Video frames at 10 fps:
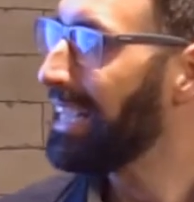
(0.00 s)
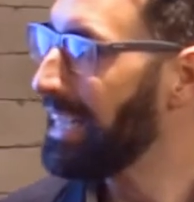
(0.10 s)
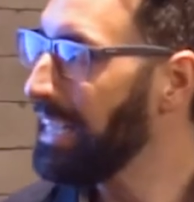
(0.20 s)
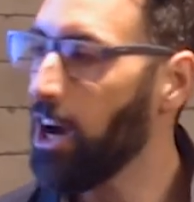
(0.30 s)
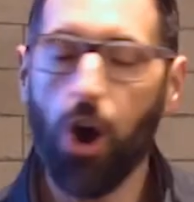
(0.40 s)

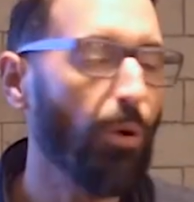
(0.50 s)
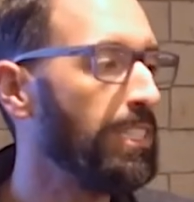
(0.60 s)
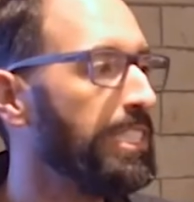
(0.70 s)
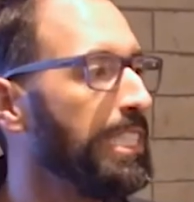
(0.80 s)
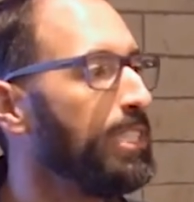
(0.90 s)
EO
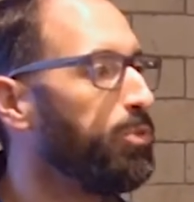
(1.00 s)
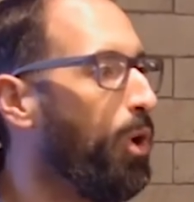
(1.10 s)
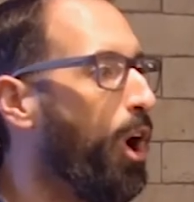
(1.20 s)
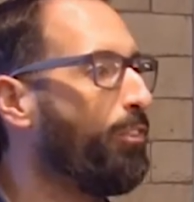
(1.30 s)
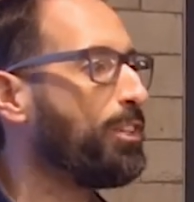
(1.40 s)
and
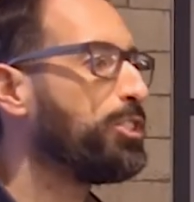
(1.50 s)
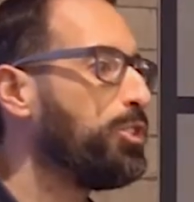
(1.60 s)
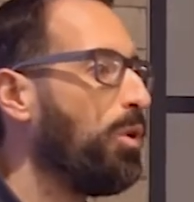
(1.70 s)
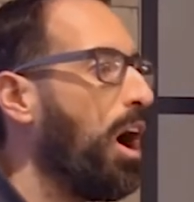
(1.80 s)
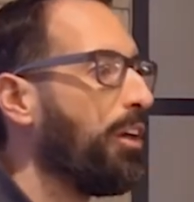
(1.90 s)
C12 are
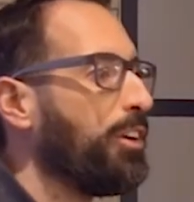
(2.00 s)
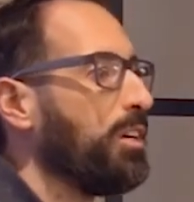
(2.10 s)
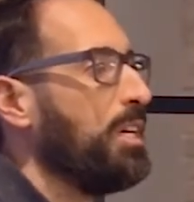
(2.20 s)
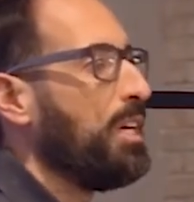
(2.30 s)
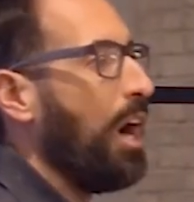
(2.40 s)
2
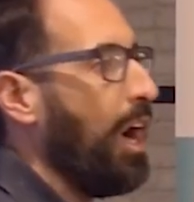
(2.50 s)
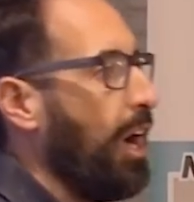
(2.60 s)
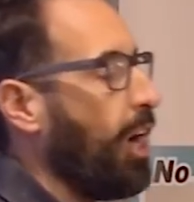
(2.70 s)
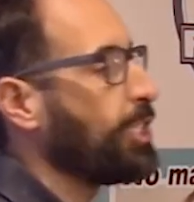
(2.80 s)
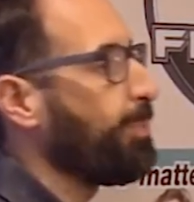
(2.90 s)
other
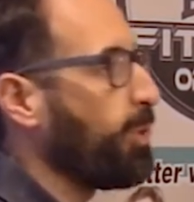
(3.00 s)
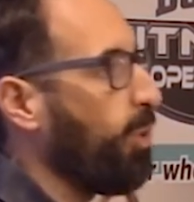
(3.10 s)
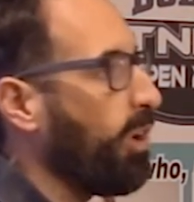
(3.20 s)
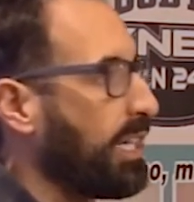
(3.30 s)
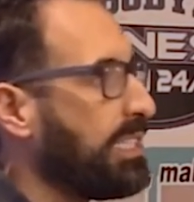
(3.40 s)
entrepreneur
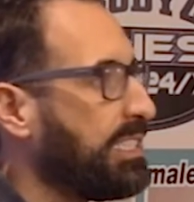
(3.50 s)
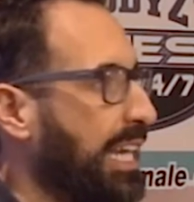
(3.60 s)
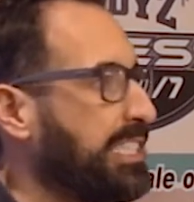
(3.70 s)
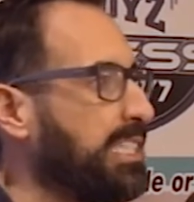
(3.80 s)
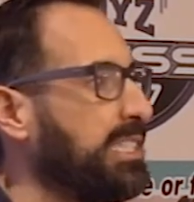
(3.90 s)

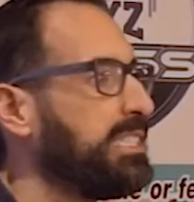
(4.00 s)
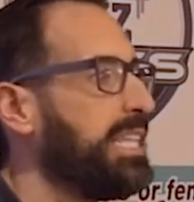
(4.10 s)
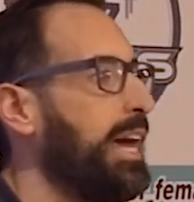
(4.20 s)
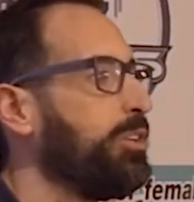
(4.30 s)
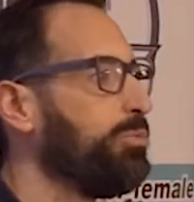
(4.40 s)
organizations
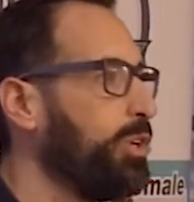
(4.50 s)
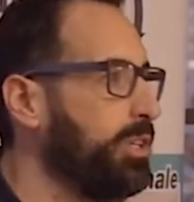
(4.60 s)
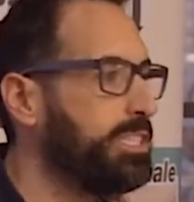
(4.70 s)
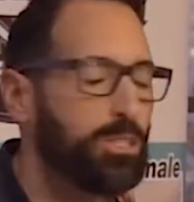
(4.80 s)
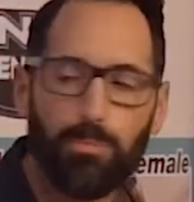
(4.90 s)
that
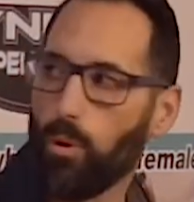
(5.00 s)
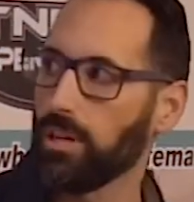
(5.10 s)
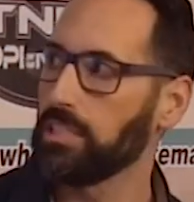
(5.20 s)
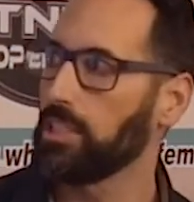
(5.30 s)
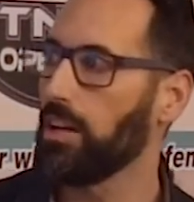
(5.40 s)
really
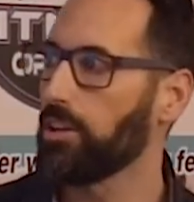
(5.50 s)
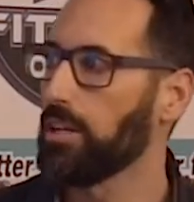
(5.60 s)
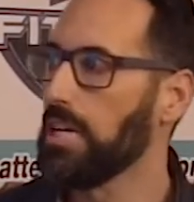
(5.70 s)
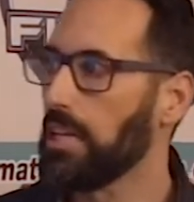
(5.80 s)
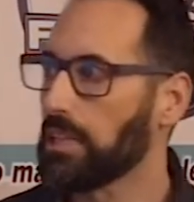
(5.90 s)
support each
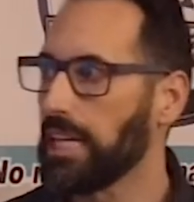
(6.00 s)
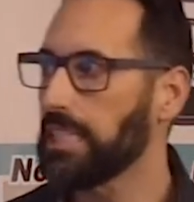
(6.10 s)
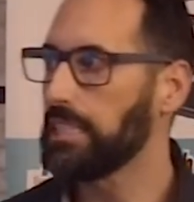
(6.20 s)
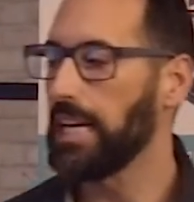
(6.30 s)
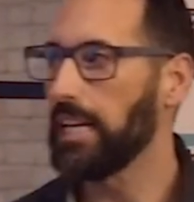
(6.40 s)
other.
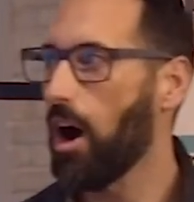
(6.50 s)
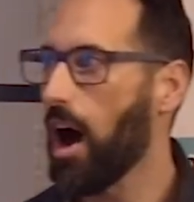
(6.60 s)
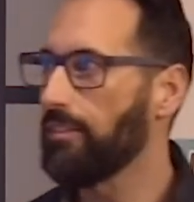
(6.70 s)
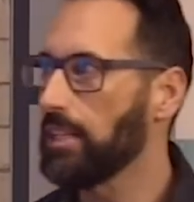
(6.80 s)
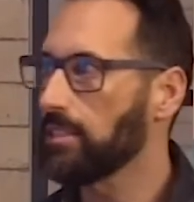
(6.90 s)
LinkedIn,
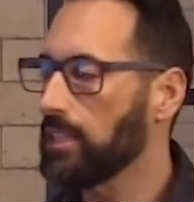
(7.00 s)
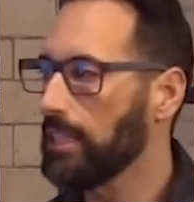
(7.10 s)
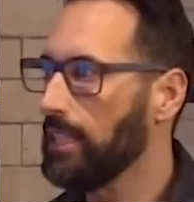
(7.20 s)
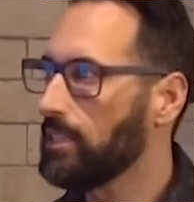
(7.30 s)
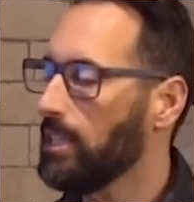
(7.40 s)

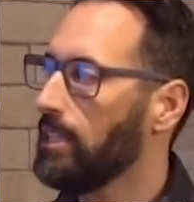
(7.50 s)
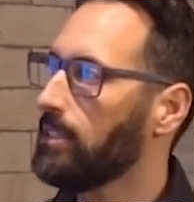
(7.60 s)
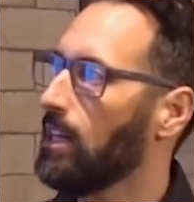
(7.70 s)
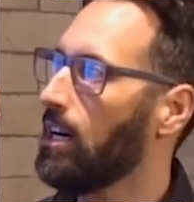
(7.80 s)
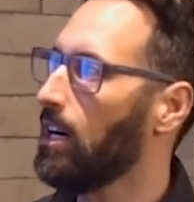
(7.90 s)
obviously, is
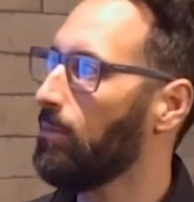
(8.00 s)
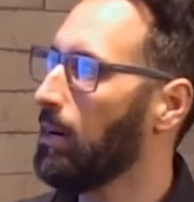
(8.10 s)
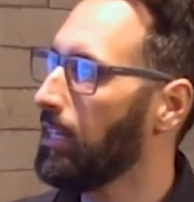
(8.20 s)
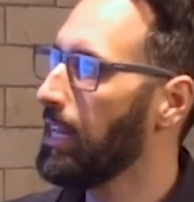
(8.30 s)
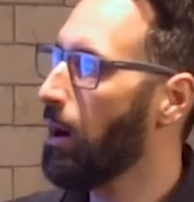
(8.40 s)

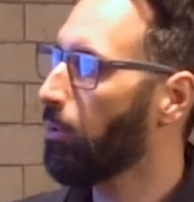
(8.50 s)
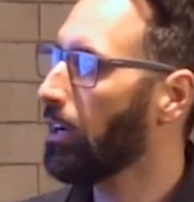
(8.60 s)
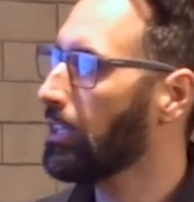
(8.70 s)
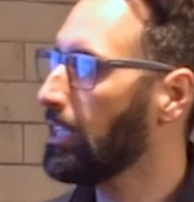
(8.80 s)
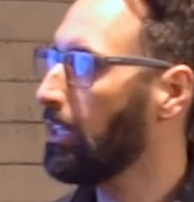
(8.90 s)
a
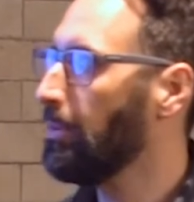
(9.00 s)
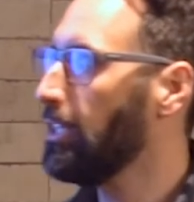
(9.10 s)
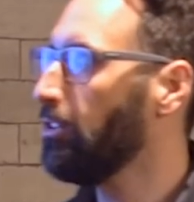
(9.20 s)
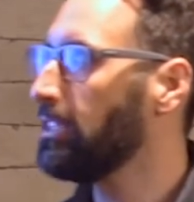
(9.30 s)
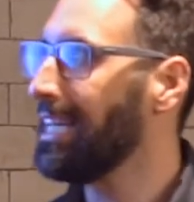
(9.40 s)
network that can be
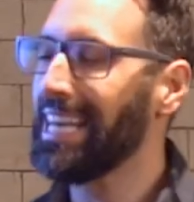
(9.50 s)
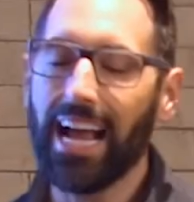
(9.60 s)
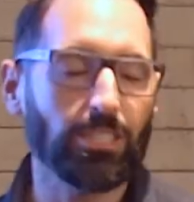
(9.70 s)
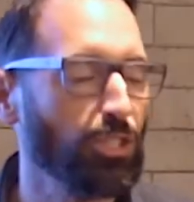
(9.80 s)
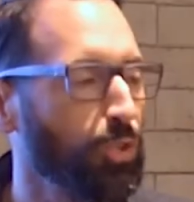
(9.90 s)
used. And
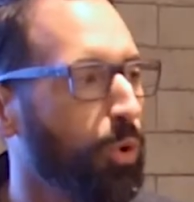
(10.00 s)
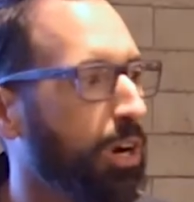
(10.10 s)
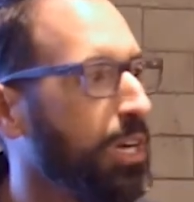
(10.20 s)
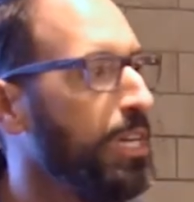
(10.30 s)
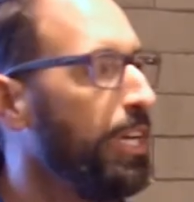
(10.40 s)

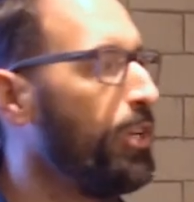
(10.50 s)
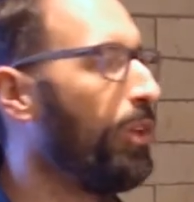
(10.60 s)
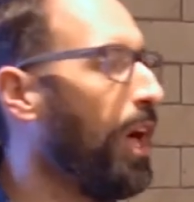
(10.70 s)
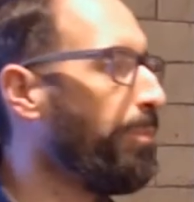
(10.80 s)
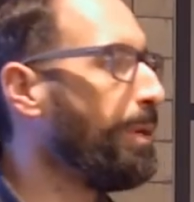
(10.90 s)
Nextdoor, a
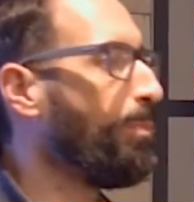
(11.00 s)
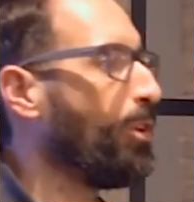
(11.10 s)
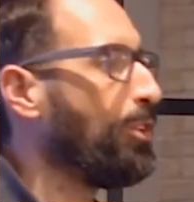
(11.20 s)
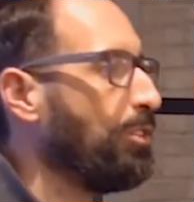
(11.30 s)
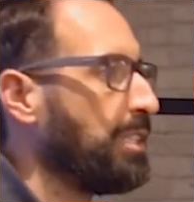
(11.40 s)
lot of people
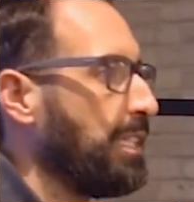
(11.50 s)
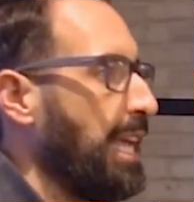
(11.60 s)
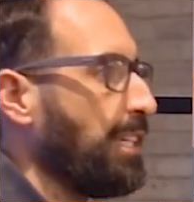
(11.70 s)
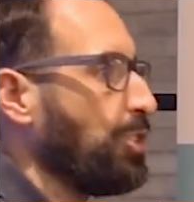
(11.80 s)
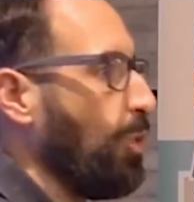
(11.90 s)
are using
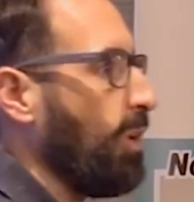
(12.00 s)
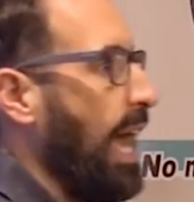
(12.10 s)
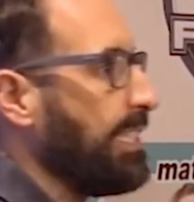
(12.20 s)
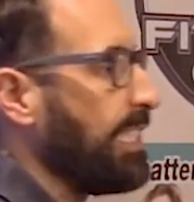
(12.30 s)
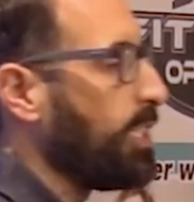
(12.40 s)
Nextdoor as a